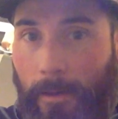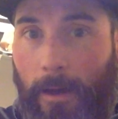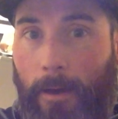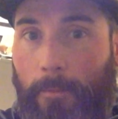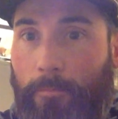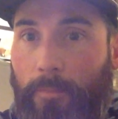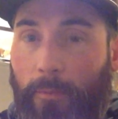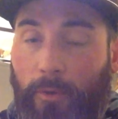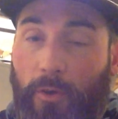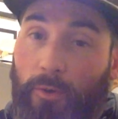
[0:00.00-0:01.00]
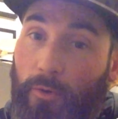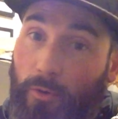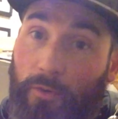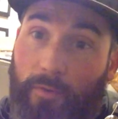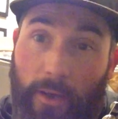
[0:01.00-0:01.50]
I'm going to do
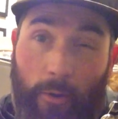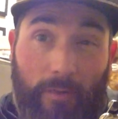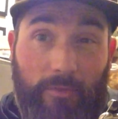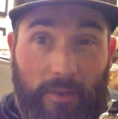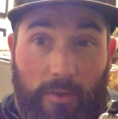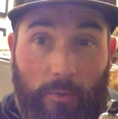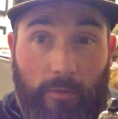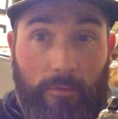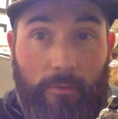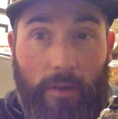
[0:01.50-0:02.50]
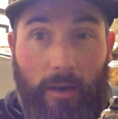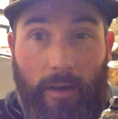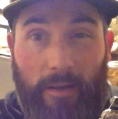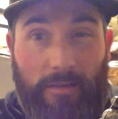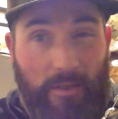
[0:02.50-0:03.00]
another video after this one,
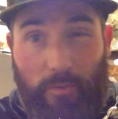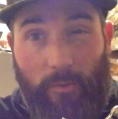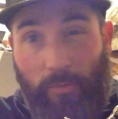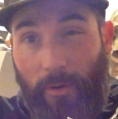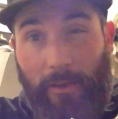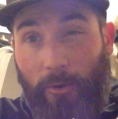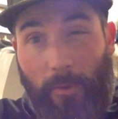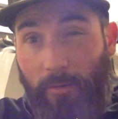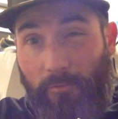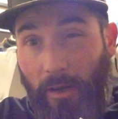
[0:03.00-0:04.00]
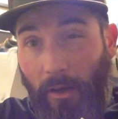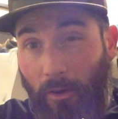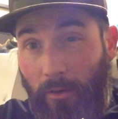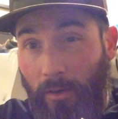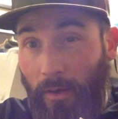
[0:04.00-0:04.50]
because this one will probably end up being really
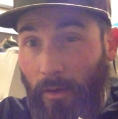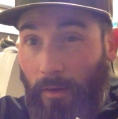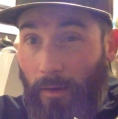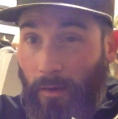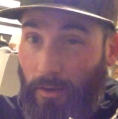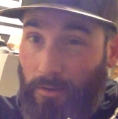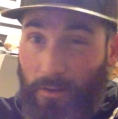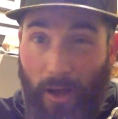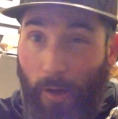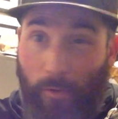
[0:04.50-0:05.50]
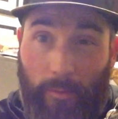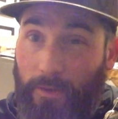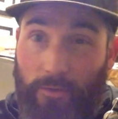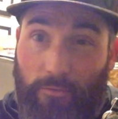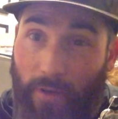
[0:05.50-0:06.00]
long, because I'll probably
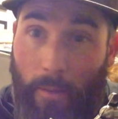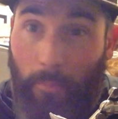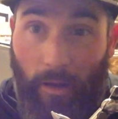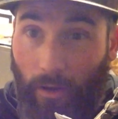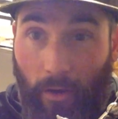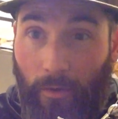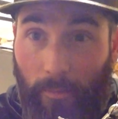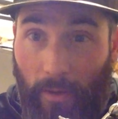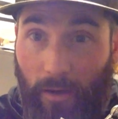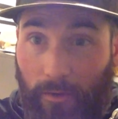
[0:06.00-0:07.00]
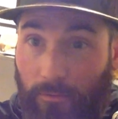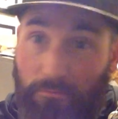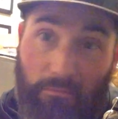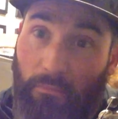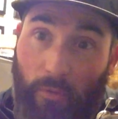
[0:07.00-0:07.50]
just ramble on about
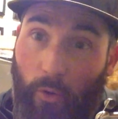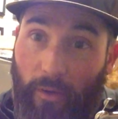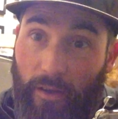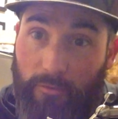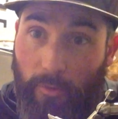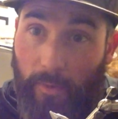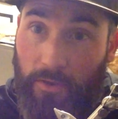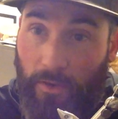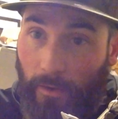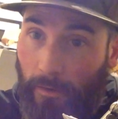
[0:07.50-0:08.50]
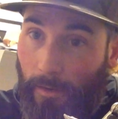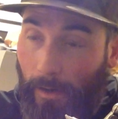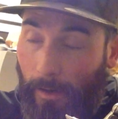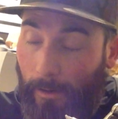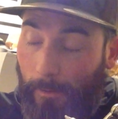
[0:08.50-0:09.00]
all kinds of rubbish.
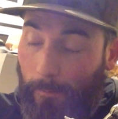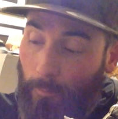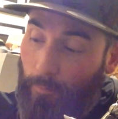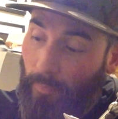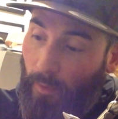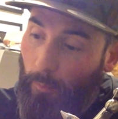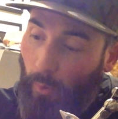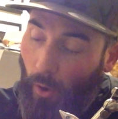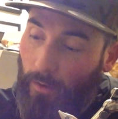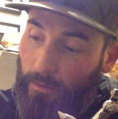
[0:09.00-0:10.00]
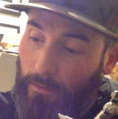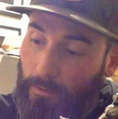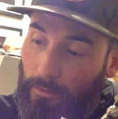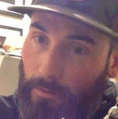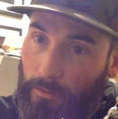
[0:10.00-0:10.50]
But
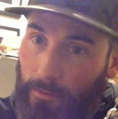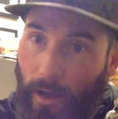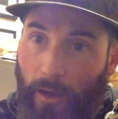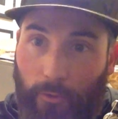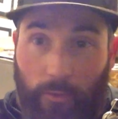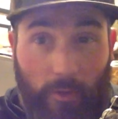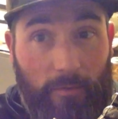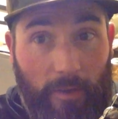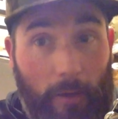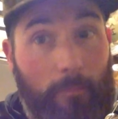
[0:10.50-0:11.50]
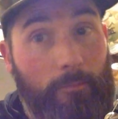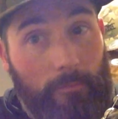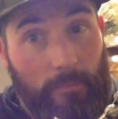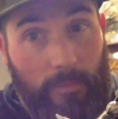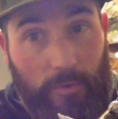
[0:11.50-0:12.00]
yeah, I'll do another video
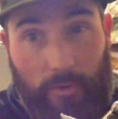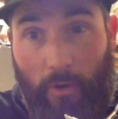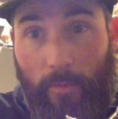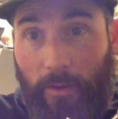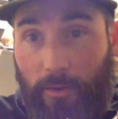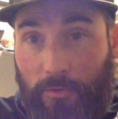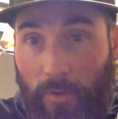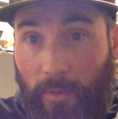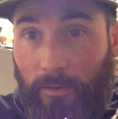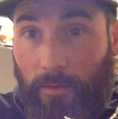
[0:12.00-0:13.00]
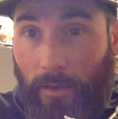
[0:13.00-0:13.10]
to show you about the trimming,